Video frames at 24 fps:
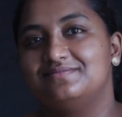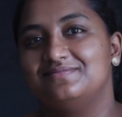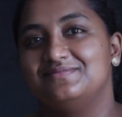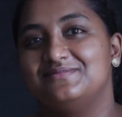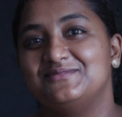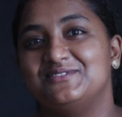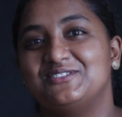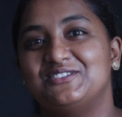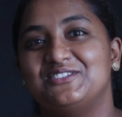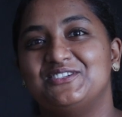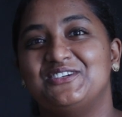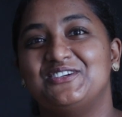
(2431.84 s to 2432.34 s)

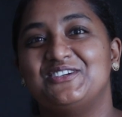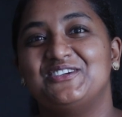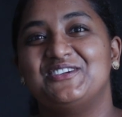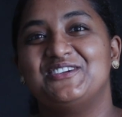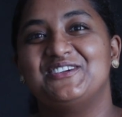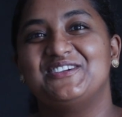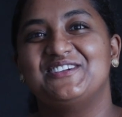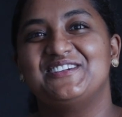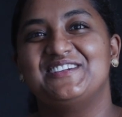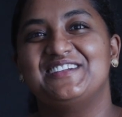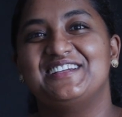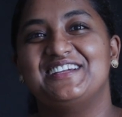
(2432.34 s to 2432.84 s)
Mr.
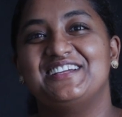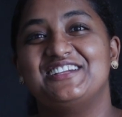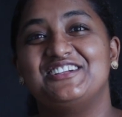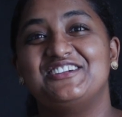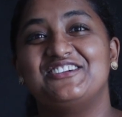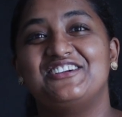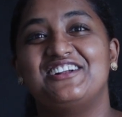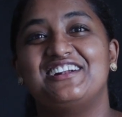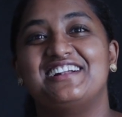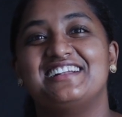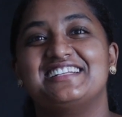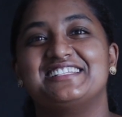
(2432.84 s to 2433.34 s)
David here.
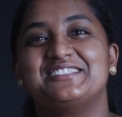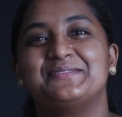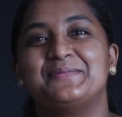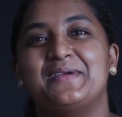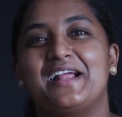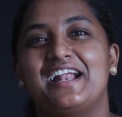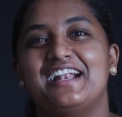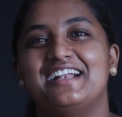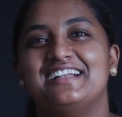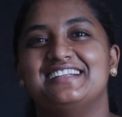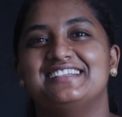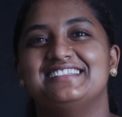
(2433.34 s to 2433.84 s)
You are an
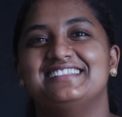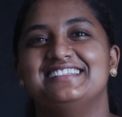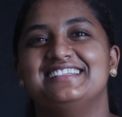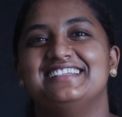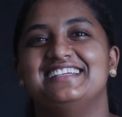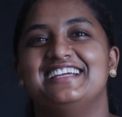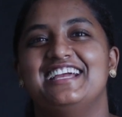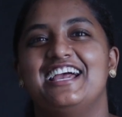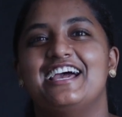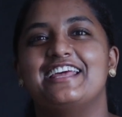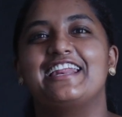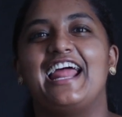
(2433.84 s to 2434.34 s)
aspiring.
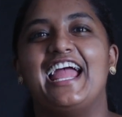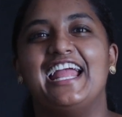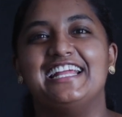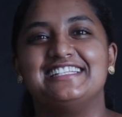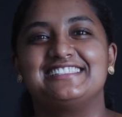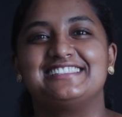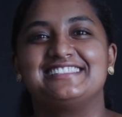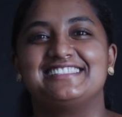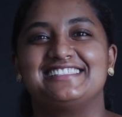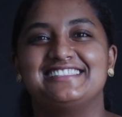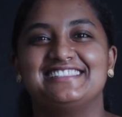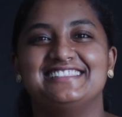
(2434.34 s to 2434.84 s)

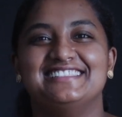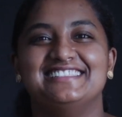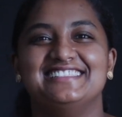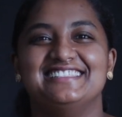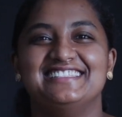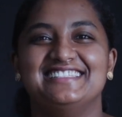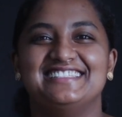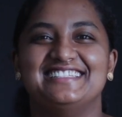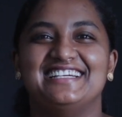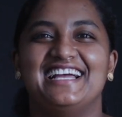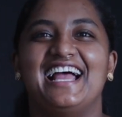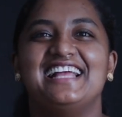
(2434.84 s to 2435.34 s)
Right.
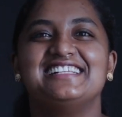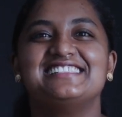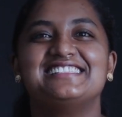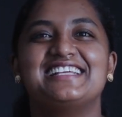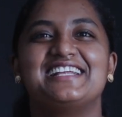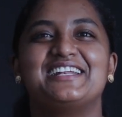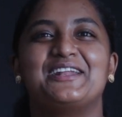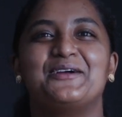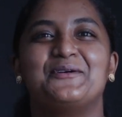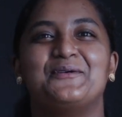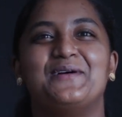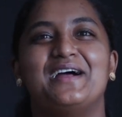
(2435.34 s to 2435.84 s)

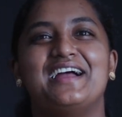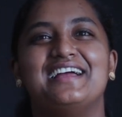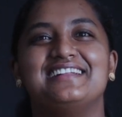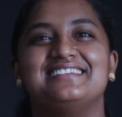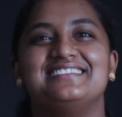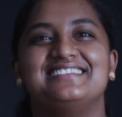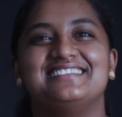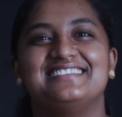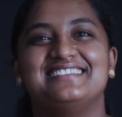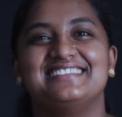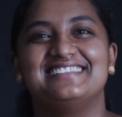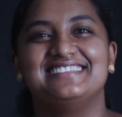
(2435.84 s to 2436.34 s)
Answer na
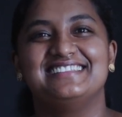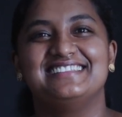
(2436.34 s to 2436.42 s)
word.